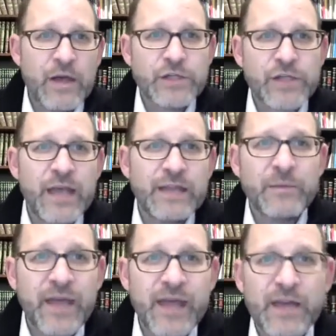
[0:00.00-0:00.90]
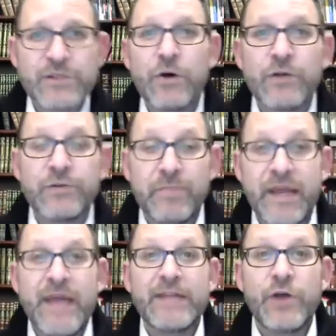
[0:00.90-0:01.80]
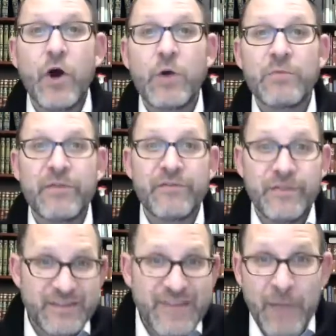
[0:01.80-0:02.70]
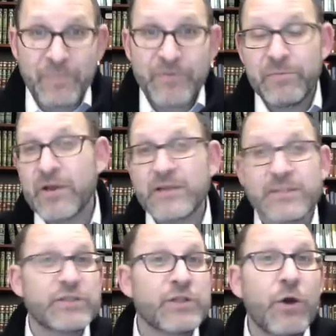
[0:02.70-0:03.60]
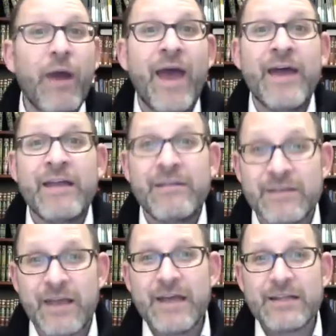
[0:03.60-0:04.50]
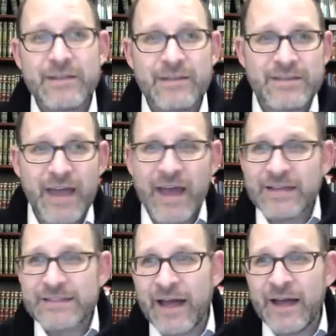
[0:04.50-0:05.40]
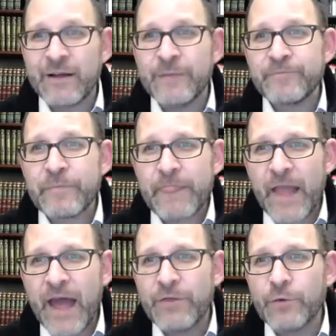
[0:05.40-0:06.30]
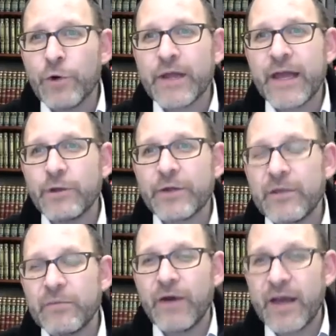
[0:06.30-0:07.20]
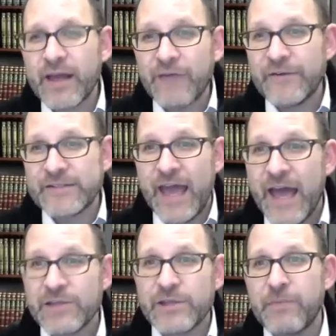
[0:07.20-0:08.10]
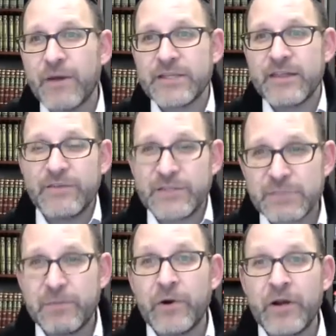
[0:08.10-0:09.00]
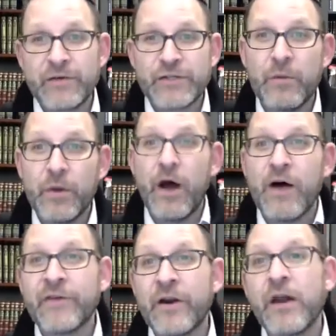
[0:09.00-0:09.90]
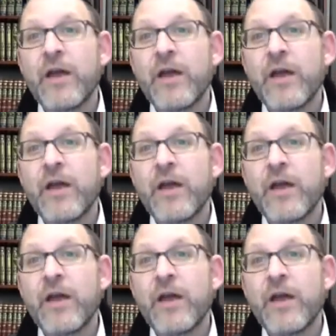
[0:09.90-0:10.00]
She'ein lem cheker, it's called Pnei Tehom, the depth, because there's no end to this exile. And the Ruach Elokim Mirachefes, the end of the pasuk, that the Spirit of Hashem will hover.